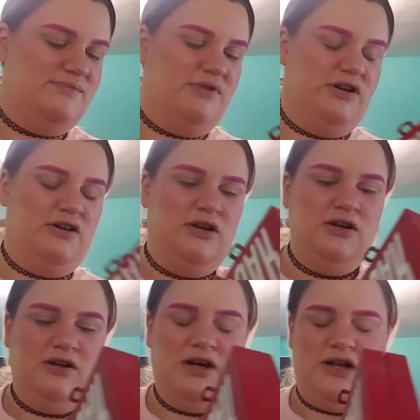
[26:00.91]
but
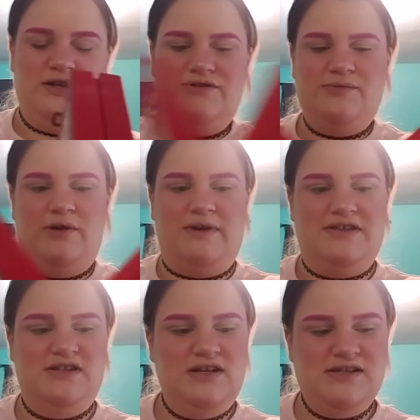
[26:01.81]
I think there's more
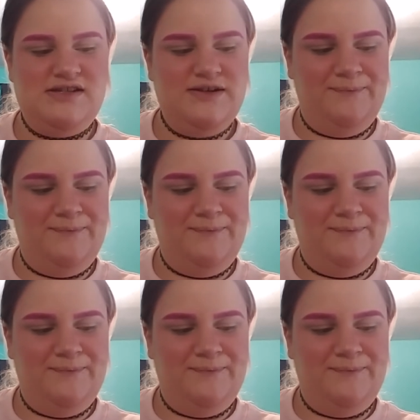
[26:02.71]
reds in this.